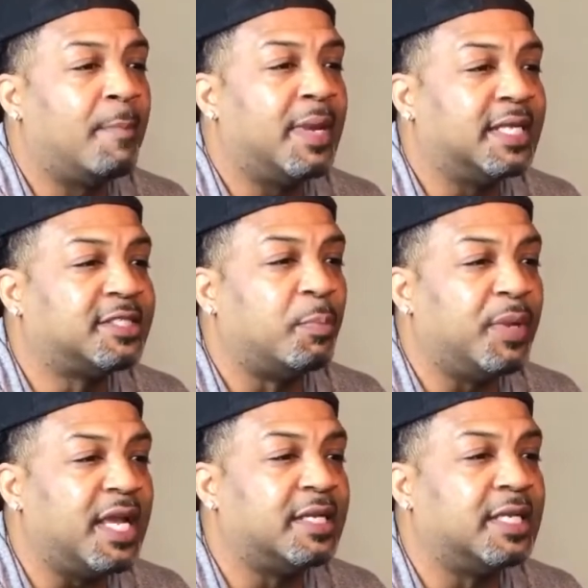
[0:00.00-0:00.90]
into
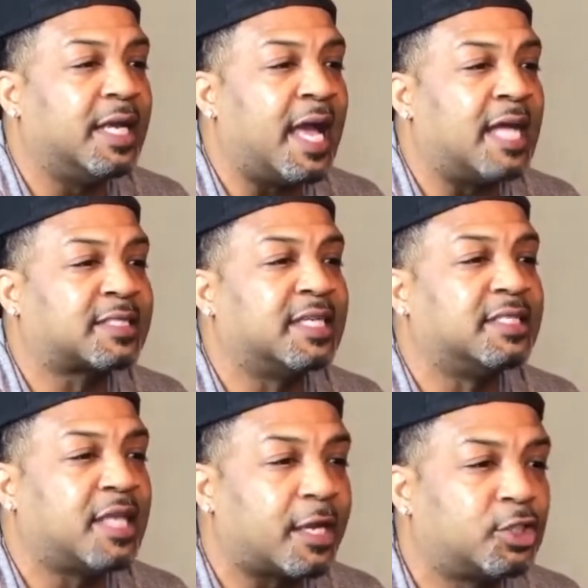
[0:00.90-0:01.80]
being it as
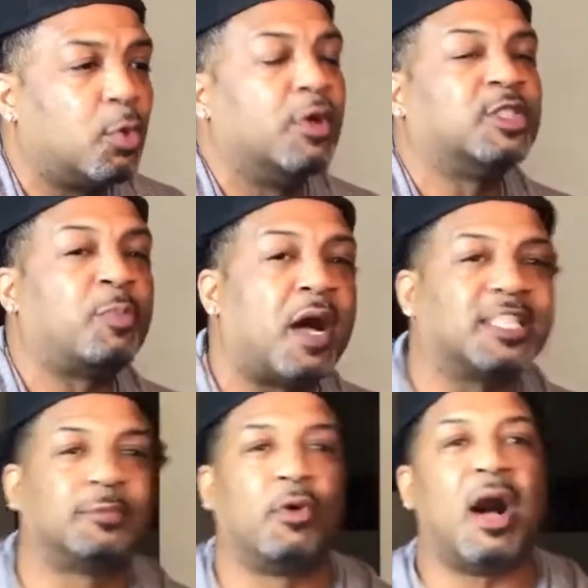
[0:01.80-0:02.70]
contextual as
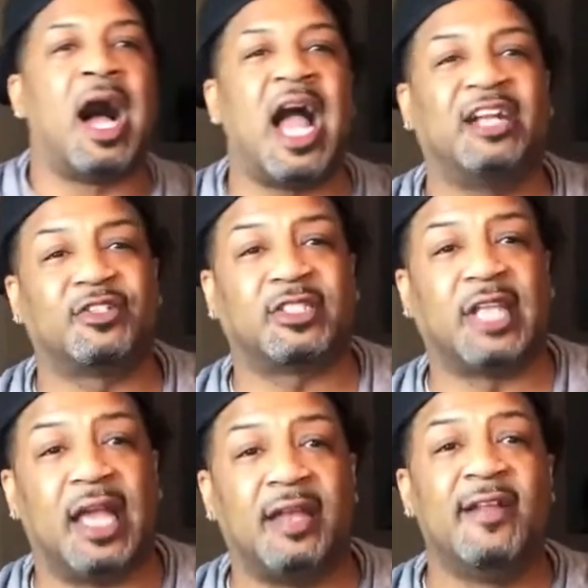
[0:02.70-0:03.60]
possible. I
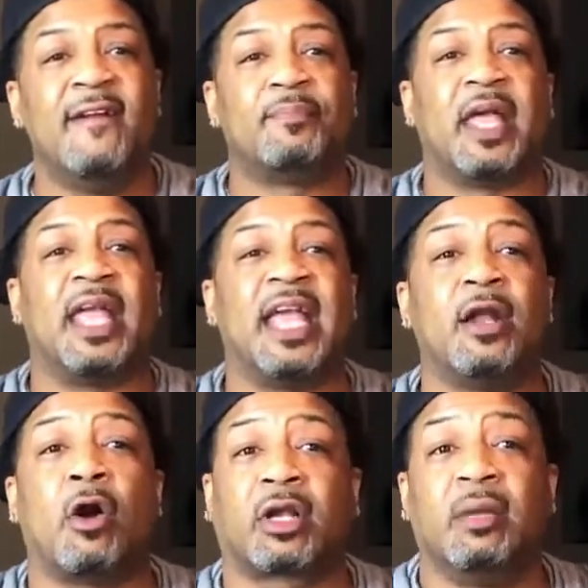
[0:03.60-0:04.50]
understand that in
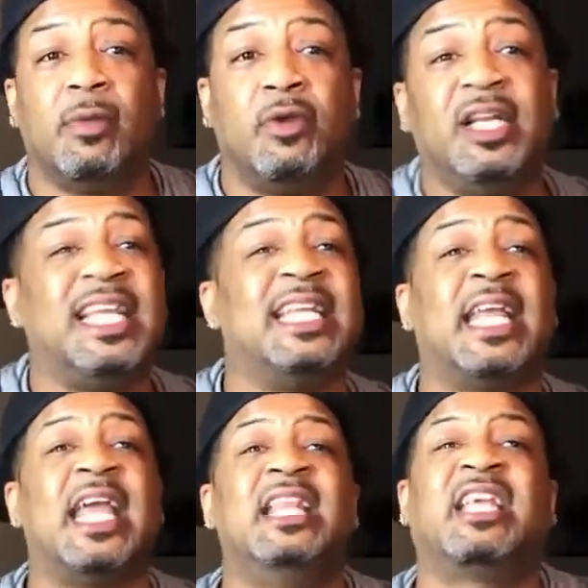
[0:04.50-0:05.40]
our community, in
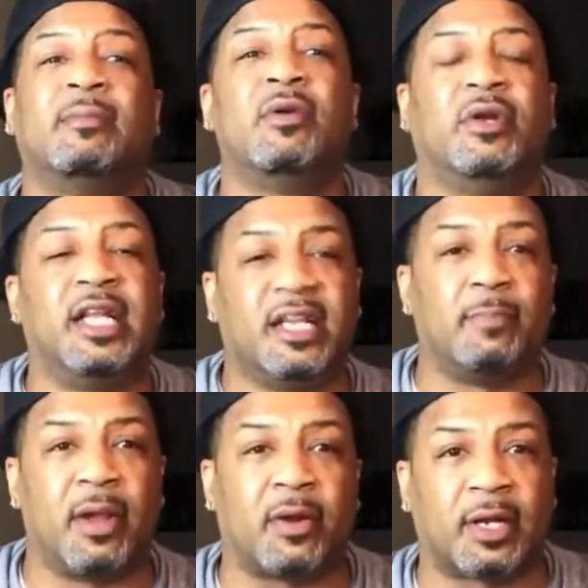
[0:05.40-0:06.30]
any community in
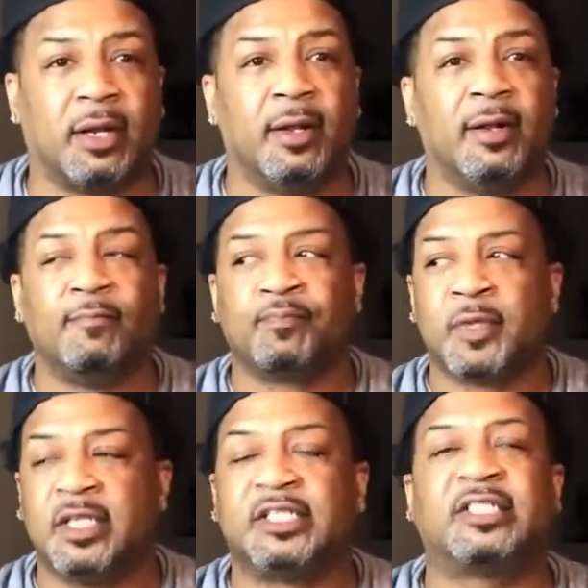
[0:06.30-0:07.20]
America,
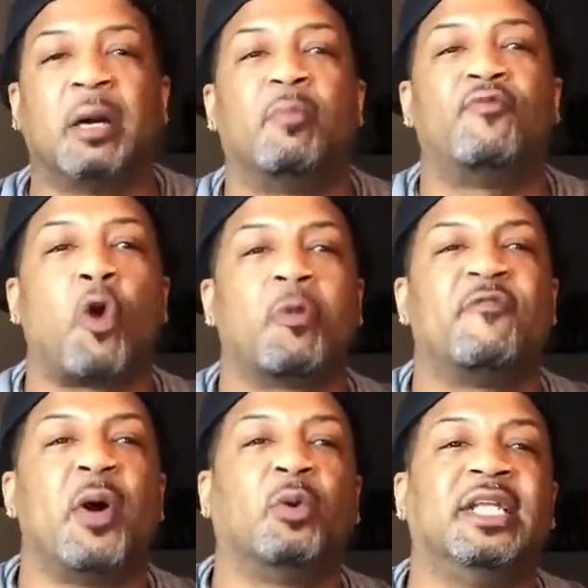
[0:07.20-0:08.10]
some form
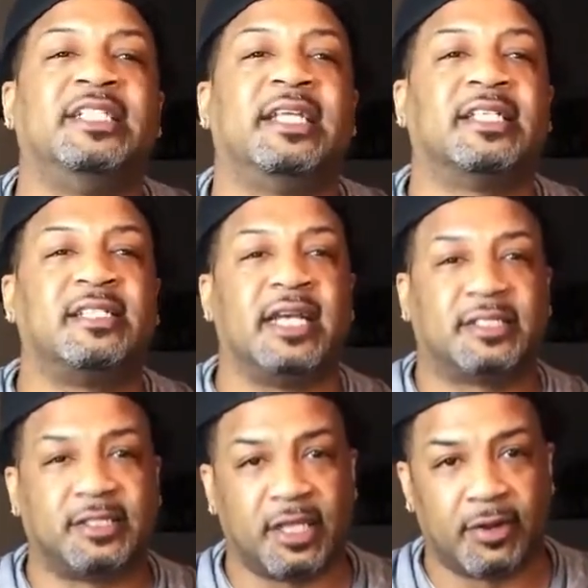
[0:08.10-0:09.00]
of policing is
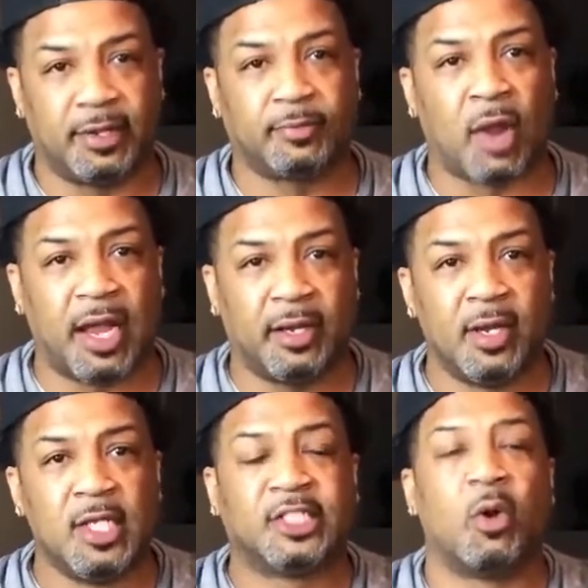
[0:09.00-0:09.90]
necessary, right?
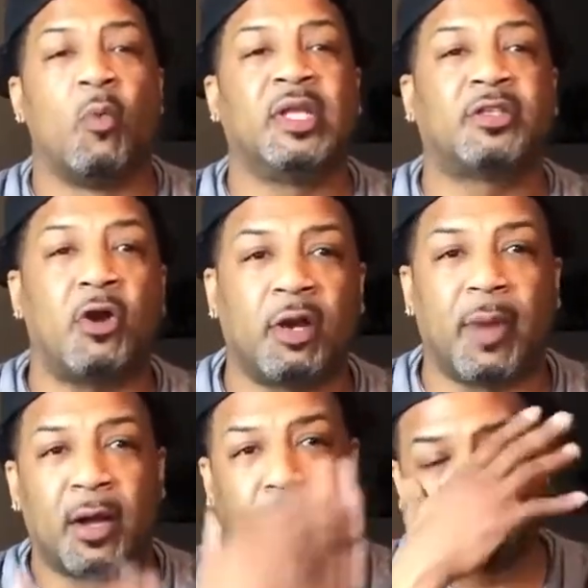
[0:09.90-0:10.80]
So when we talk
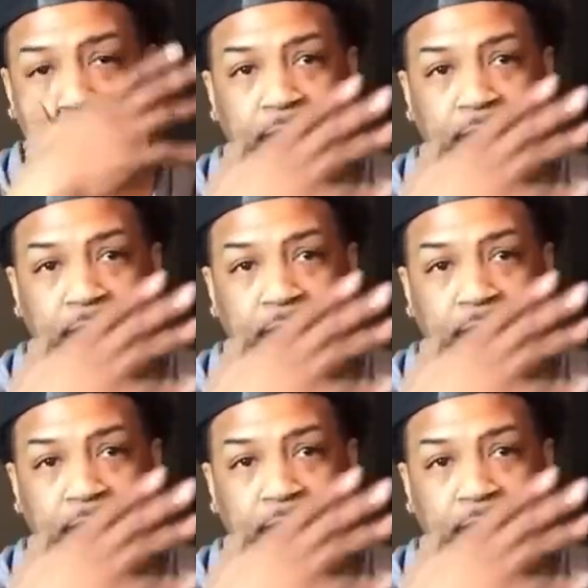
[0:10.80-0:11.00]
about